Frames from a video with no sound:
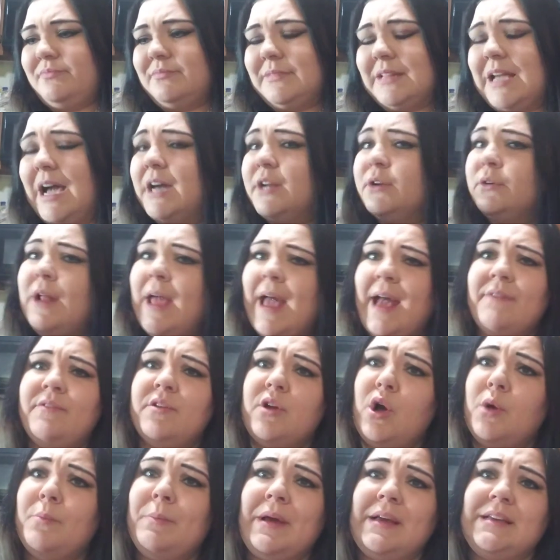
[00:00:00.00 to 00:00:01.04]
I don't have
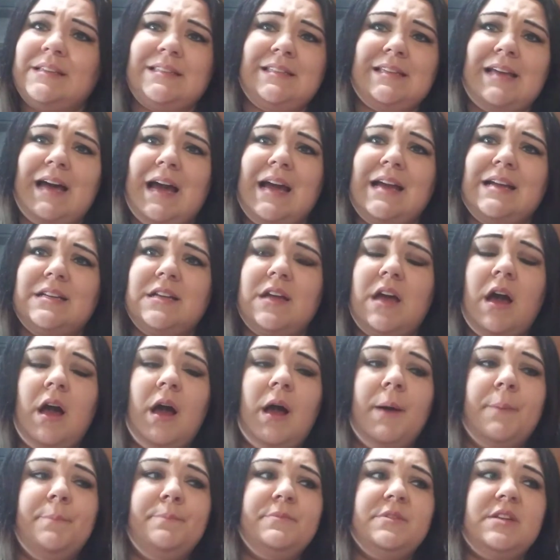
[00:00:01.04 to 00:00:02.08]
it on my site.
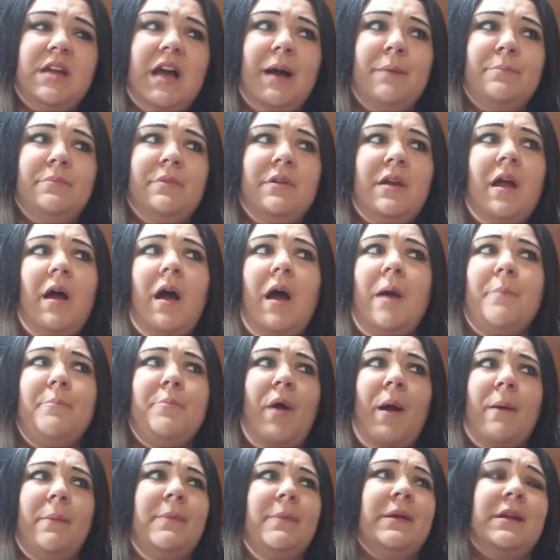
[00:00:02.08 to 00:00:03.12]
Um, I'm I'm
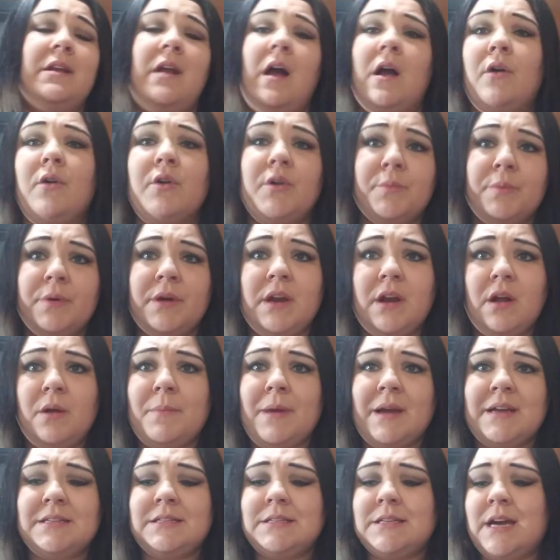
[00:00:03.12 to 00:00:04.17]
probably not going to put it on
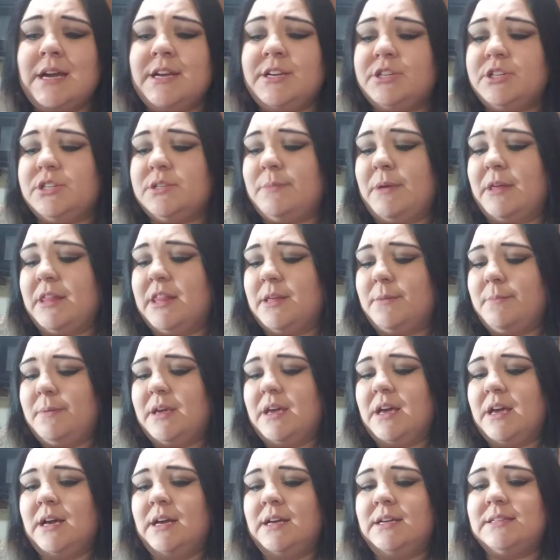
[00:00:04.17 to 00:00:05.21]
my site just mainly
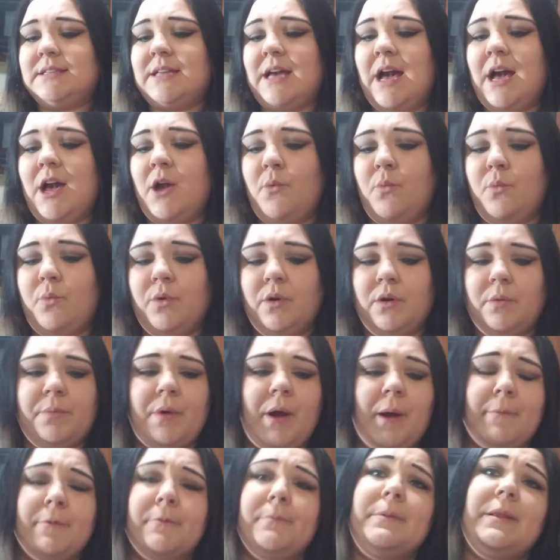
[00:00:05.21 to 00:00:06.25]
because I will
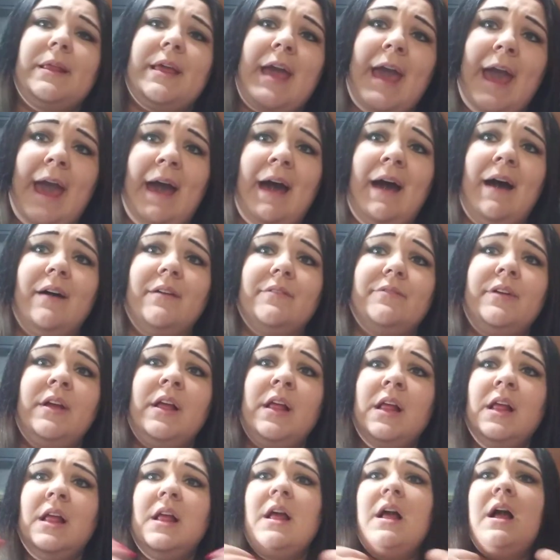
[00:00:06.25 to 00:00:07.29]
probably have,
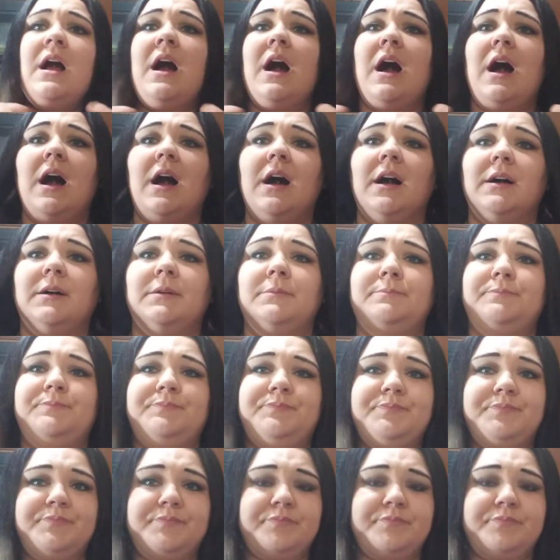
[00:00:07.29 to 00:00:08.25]
um,